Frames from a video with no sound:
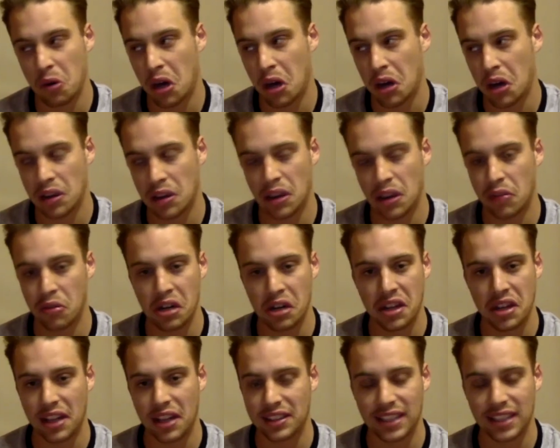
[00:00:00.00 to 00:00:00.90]
like they're
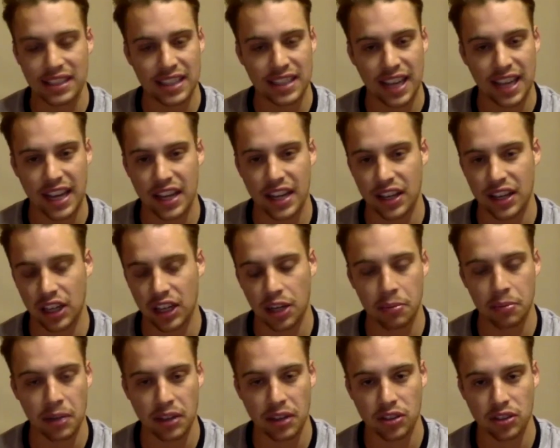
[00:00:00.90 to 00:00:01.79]
really that dedicated and
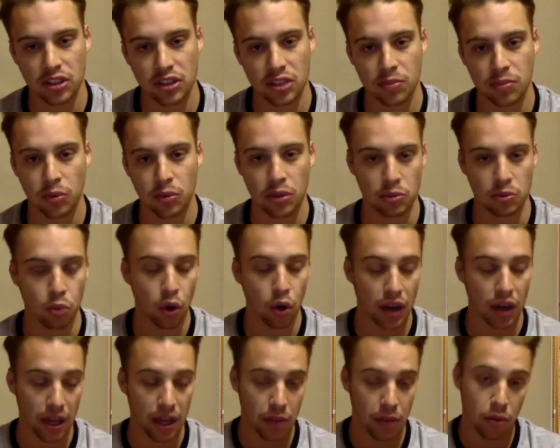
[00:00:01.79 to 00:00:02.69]
committed to the sport as
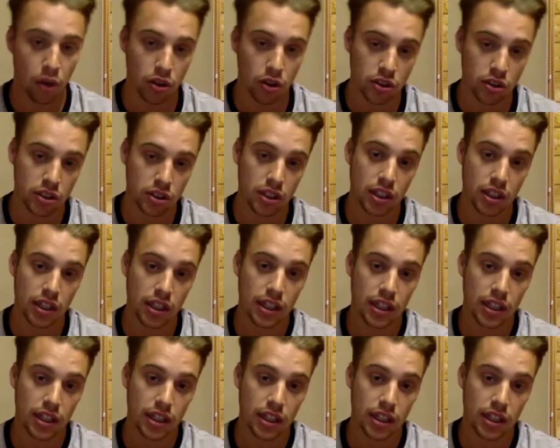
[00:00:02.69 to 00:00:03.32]
what he was,